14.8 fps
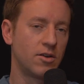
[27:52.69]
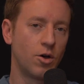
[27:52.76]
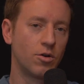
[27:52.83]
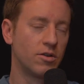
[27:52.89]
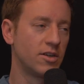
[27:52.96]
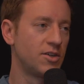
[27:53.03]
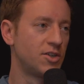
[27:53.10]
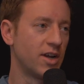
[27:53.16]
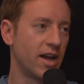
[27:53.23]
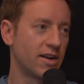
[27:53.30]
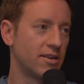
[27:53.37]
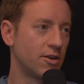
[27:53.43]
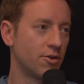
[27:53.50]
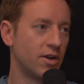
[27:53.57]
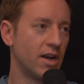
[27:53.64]
totally
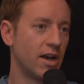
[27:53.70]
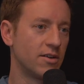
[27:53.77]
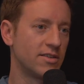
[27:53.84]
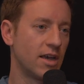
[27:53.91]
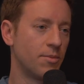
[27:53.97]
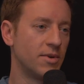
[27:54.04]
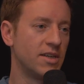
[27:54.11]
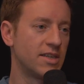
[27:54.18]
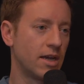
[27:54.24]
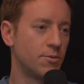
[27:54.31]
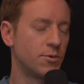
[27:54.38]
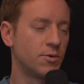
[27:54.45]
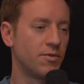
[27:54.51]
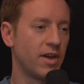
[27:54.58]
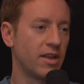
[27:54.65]
shocked at Greenhouse how many
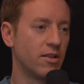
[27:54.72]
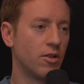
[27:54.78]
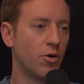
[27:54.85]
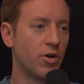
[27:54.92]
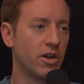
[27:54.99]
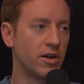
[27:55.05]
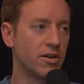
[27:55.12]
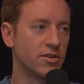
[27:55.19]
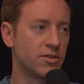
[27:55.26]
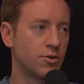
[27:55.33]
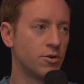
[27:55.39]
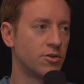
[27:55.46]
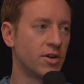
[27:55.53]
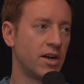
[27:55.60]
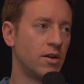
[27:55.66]
times we've had lawyers
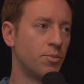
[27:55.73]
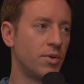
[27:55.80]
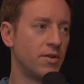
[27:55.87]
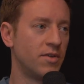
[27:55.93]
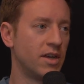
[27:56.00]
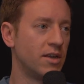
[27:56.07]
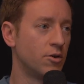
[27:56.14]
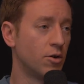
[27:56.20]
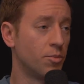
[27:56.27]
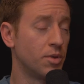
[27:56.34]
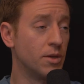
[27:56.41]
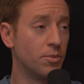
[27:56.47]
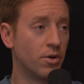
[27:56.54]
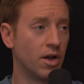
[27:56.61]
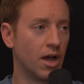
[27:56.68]
who are trying to pivot into a
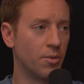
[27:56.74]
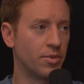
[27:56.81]
people